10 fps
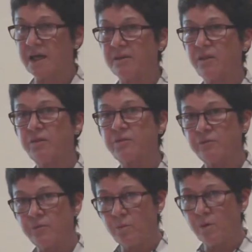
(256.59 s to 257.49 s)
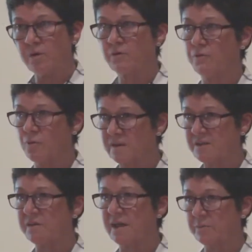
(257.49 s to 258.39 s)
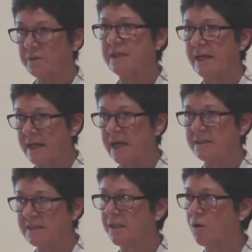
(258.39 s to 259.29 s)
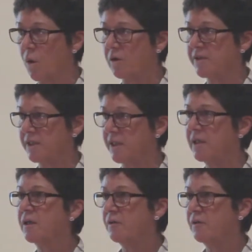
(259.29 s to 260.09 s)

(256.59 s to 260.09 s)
and through workforce development enhancing quality